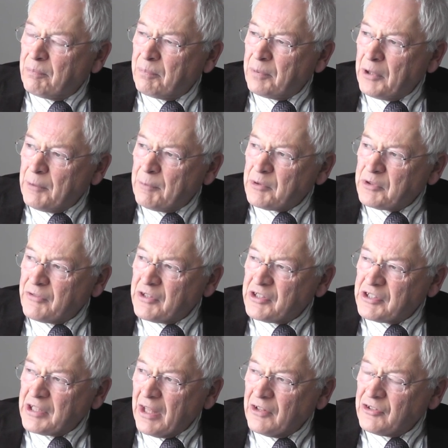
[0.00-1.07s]
purpose of the
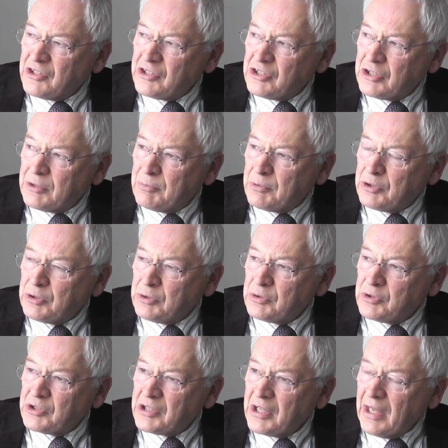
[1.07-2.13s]
cells isn't to
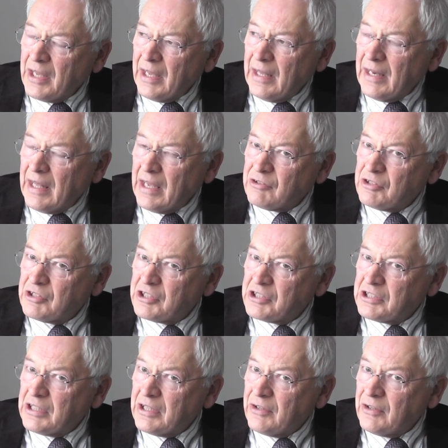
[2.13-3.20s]
produce
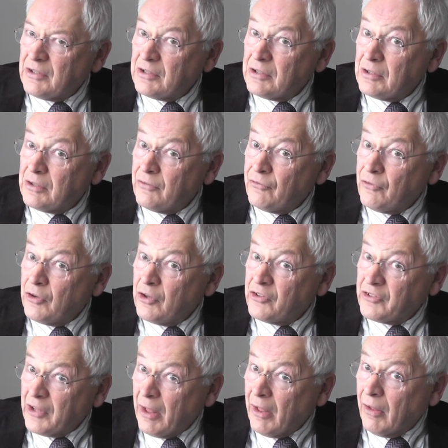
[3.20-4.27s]
electricity for
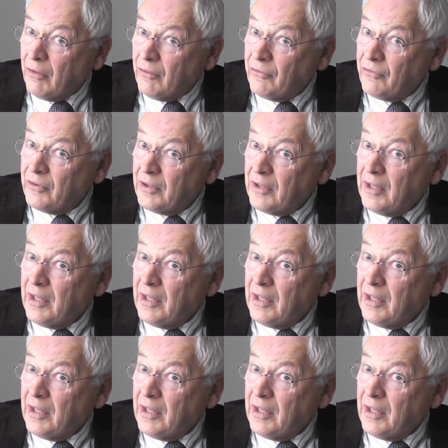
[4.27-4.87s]
yourself,